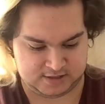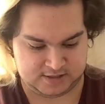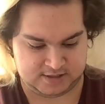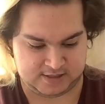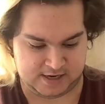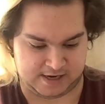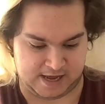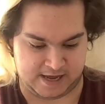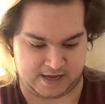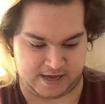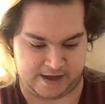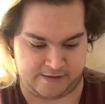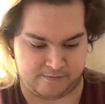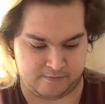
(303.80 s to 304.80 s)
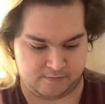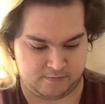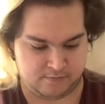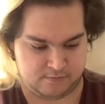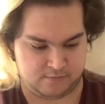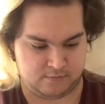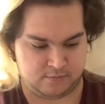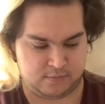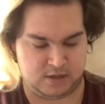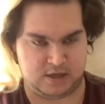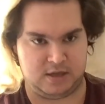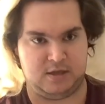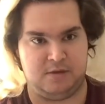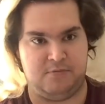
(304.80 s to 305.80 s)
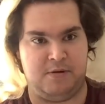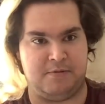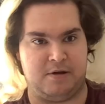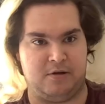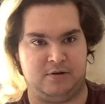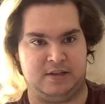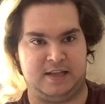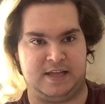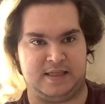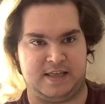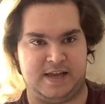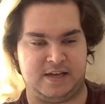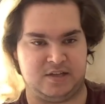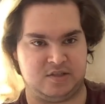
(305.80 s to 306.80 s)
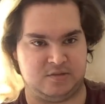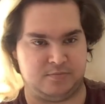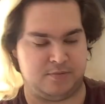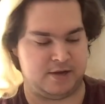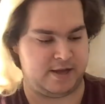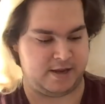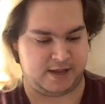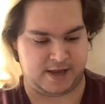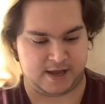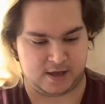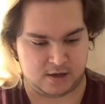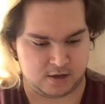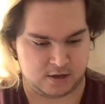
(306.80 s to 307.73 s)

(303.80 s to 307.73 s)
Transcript: it's not like, probably hold it like this, but like,